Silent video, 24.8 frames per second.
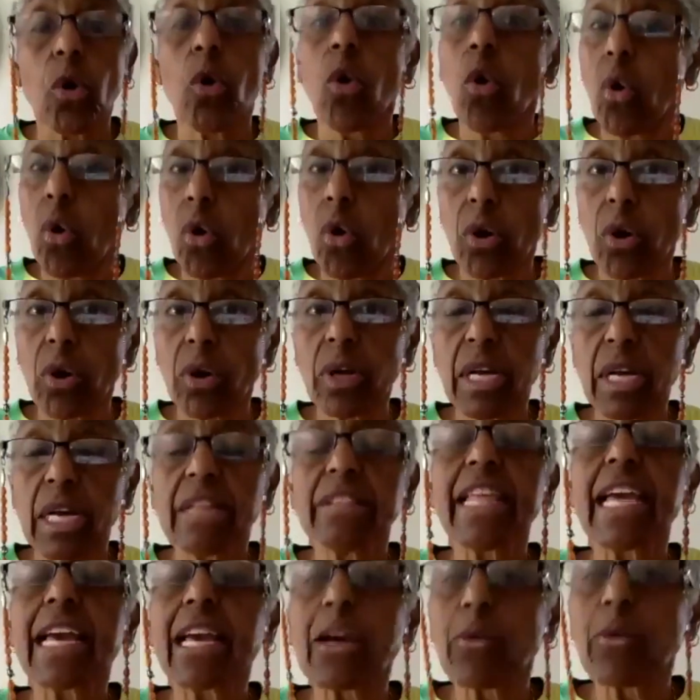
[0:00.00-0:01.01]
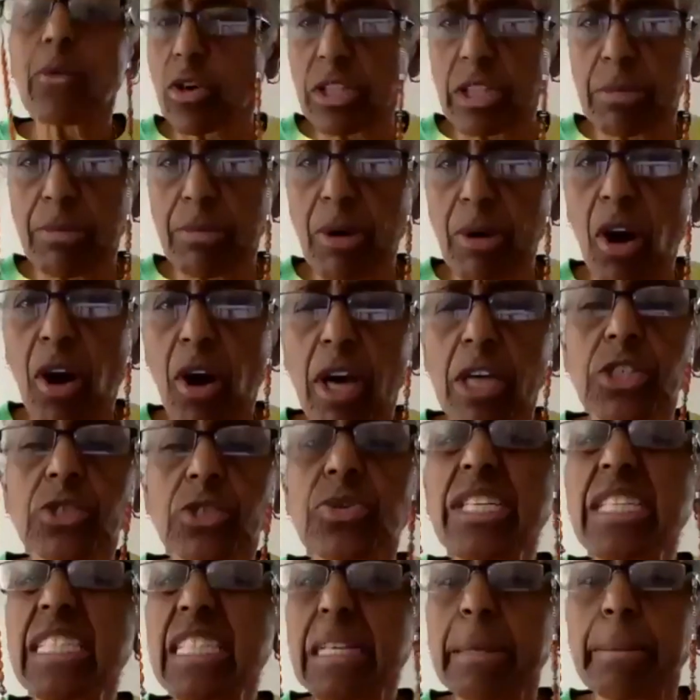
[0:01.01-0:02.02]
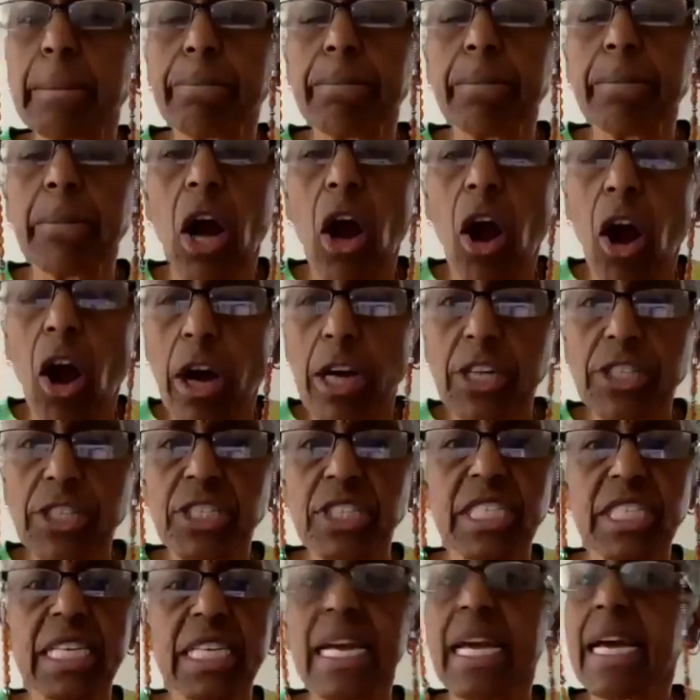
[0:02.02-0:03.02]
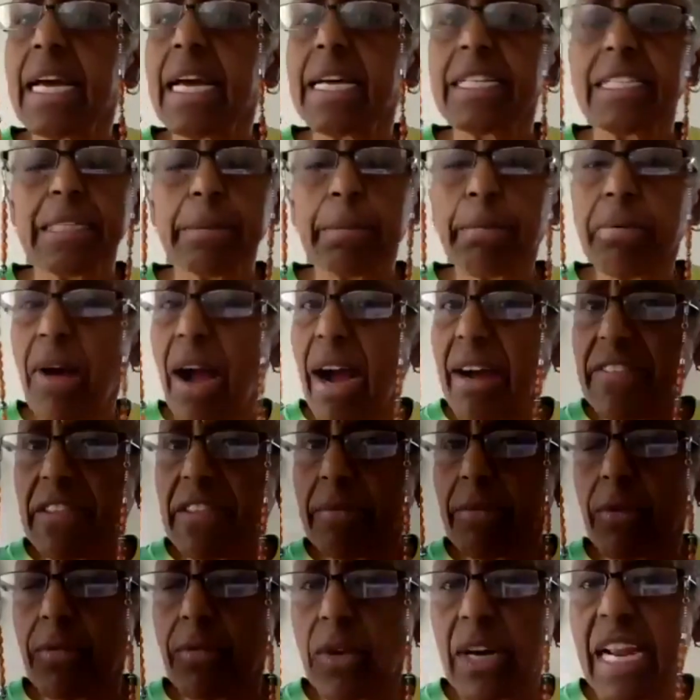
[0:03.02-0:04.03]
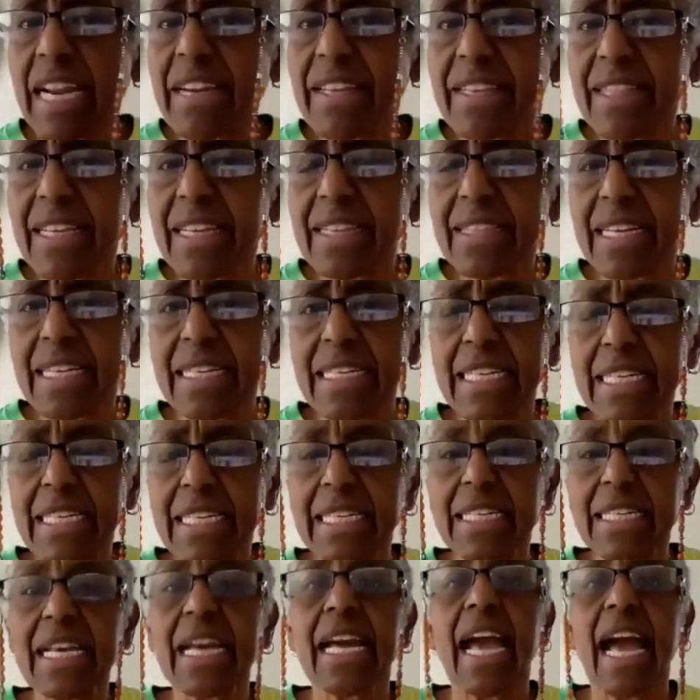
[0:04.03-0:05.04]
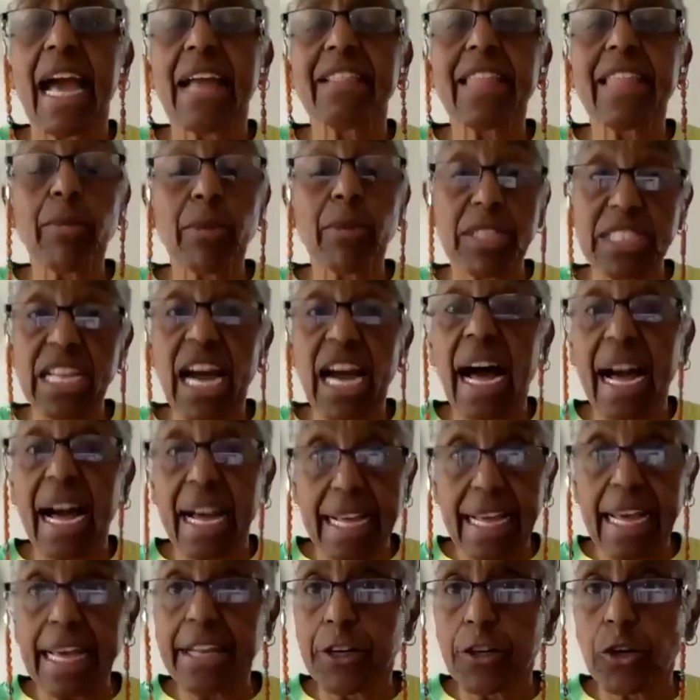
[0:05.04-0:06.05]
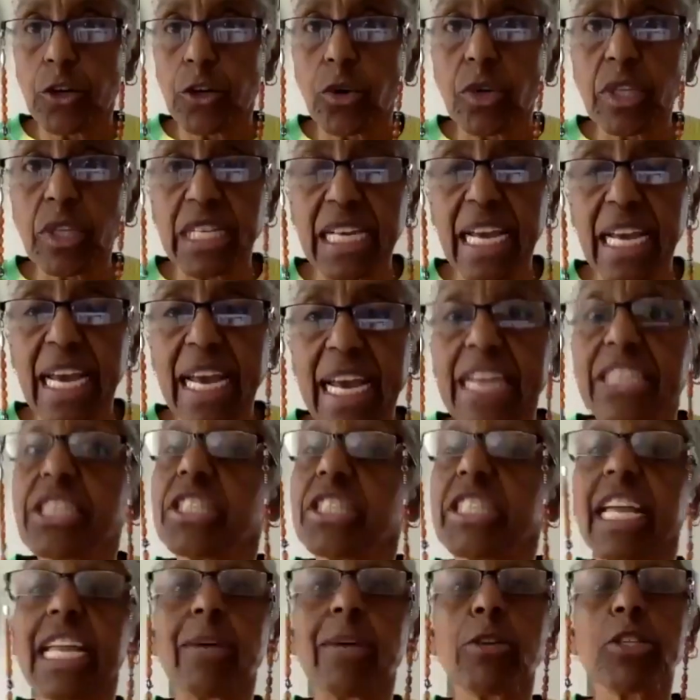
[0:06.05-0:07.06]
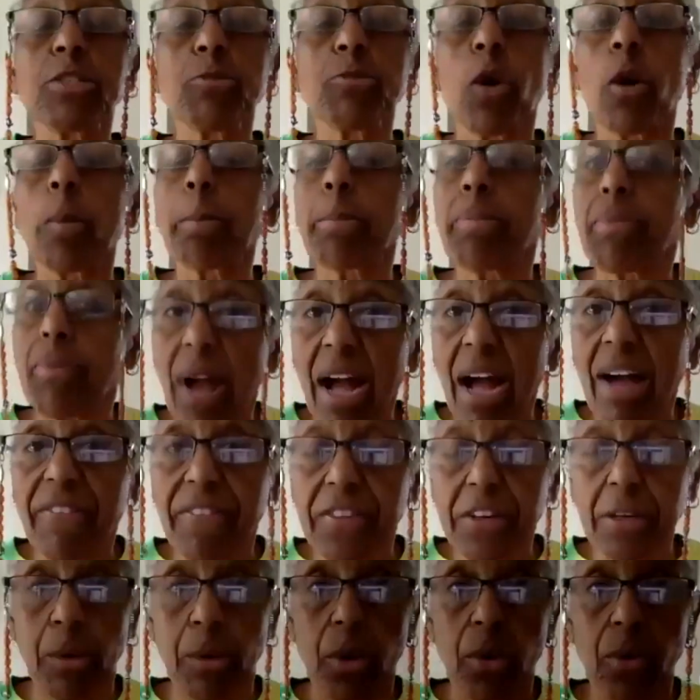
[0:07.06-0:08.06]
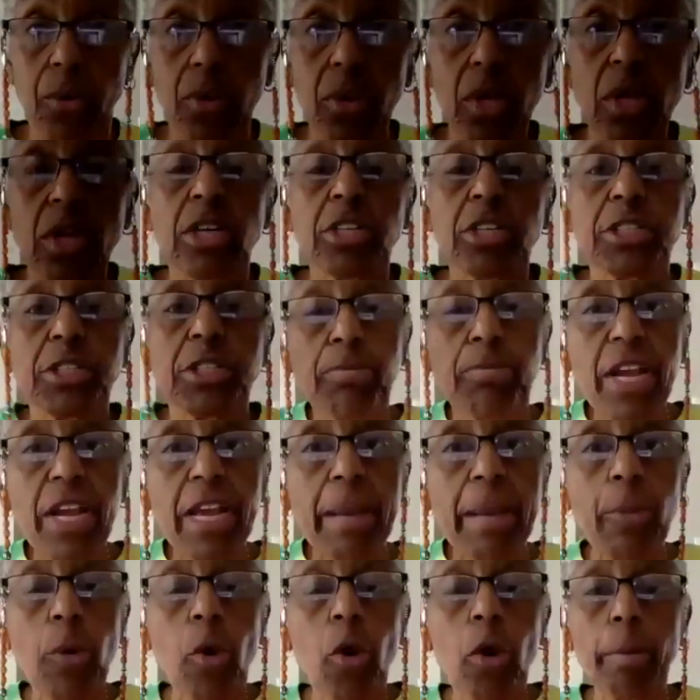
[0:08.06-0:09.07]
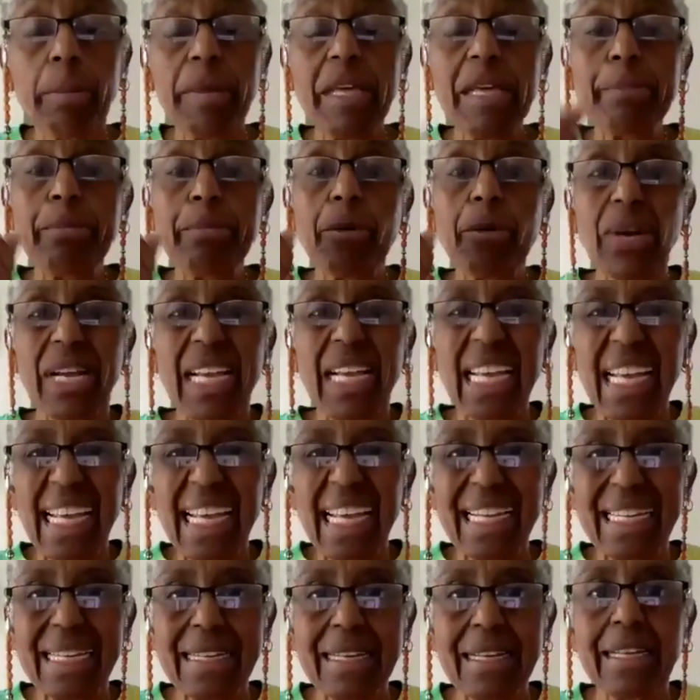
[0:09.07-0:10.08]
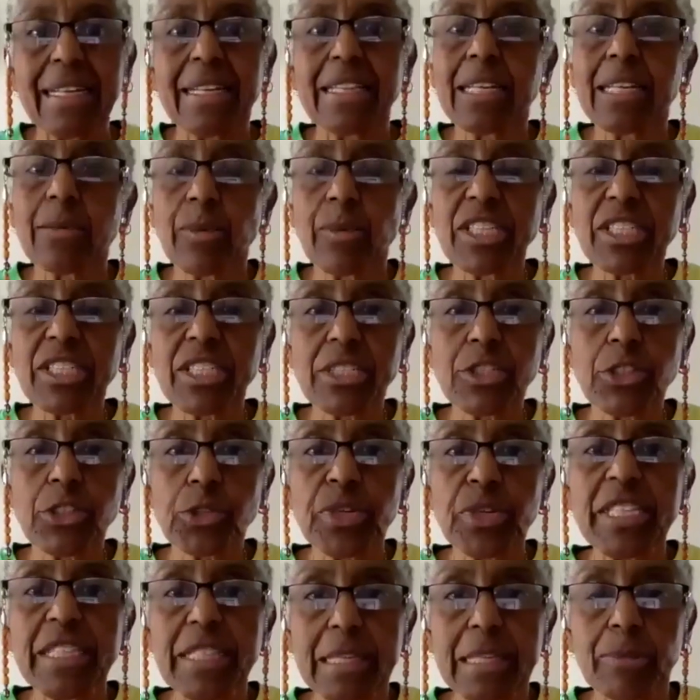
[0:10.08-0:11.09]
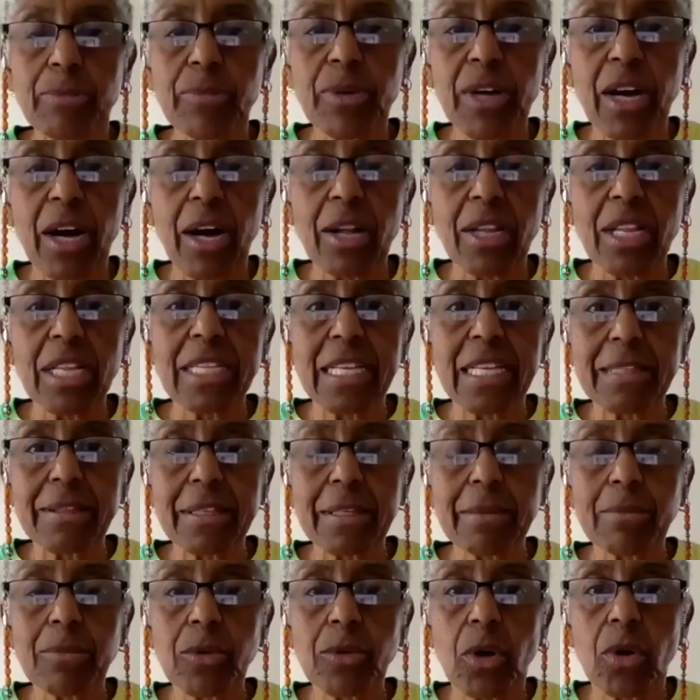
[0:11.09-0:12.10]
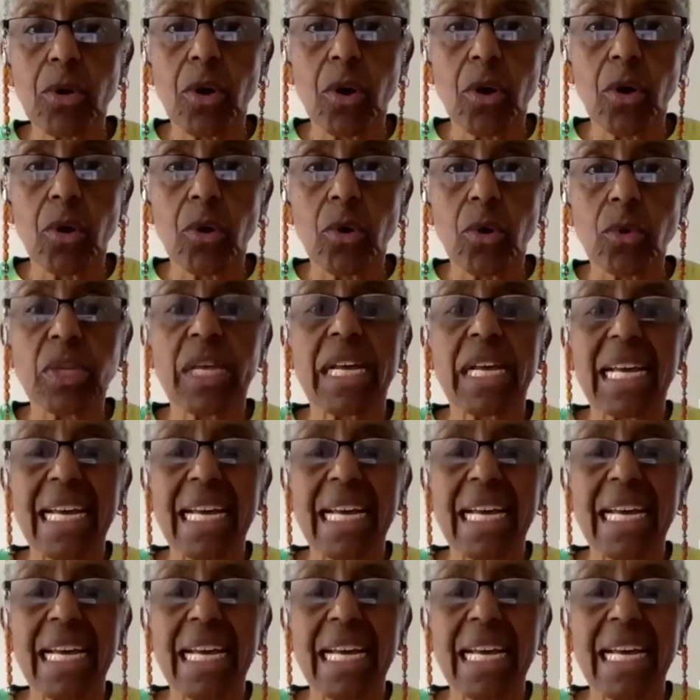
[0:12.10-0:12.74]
Or they could work them hard, treat them harshly, deprive them of anything they needed, and they would die at an early age. And then it was more profitable to bring more people in than was to treat them well and let them grow old.